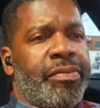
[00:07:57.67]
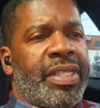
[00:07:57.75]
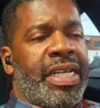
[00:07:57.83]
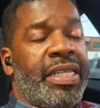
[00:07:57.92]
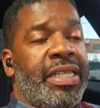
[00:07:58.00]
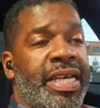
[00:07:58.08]

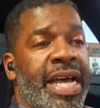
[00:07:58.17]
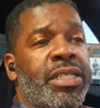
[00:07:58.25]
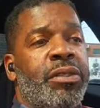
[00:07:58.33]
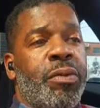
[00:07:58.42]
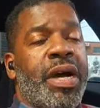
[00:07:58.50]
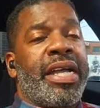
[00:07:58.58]
And
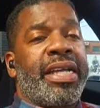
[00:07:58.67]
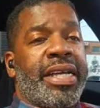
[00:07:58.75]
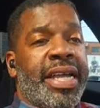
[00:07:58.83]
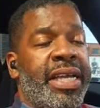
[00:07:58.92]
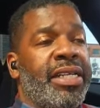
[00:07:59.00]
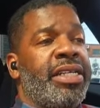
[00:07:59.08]
that's why
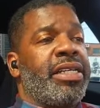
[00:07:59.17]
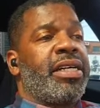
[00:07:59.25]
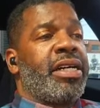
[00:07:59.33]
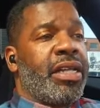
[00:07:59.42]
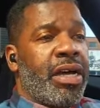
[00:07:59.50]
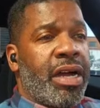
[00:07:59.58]
Caitlin
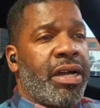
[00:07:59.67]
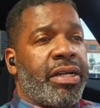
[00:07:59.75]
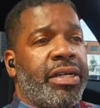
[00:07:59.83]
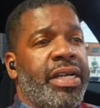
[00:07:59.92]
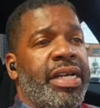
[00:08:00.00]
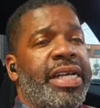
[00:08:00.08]
Clark
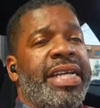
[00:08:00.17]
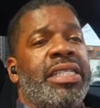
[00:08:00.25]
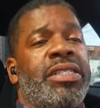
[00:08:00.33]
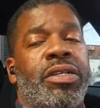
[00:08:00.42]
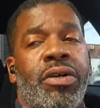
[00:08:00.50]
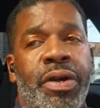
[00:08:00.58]

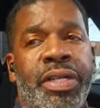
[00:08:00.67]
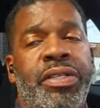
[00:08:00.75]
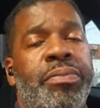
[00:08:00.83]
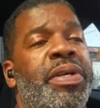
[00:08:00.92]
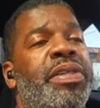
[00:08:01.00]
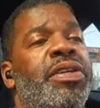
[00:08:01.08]
is going
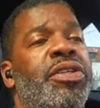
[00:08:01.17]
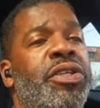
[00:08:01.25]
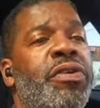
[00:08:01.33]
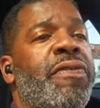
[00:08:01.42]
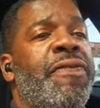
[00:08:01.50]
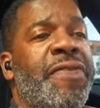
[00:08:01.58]
to be the
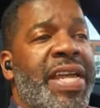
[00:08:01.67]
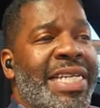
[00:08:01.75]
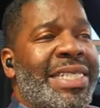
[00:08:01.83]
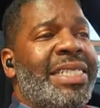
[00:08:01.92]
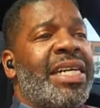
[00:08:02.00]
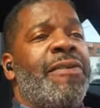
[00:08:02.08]
new
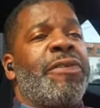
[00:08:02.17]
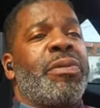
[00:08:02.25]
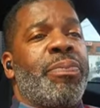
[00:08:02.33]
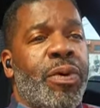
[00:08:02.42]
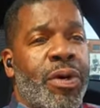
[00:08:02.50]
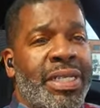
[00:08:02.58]
face of
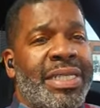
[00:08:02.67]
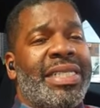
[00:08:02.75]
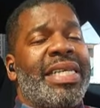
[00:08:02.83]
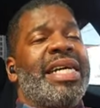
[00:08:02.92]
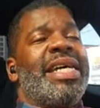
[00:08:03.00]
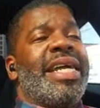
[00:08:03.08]

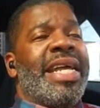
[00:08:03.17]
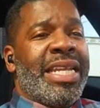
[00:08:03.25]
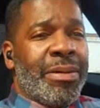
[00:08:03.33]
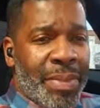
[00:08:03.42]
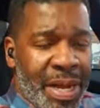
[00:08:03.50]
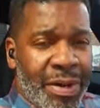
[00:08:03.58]
sports in
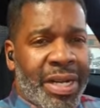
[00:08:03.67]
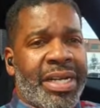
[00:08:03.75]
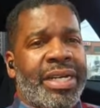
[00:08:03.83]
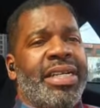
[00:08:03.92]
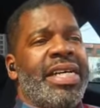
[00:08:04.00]
America.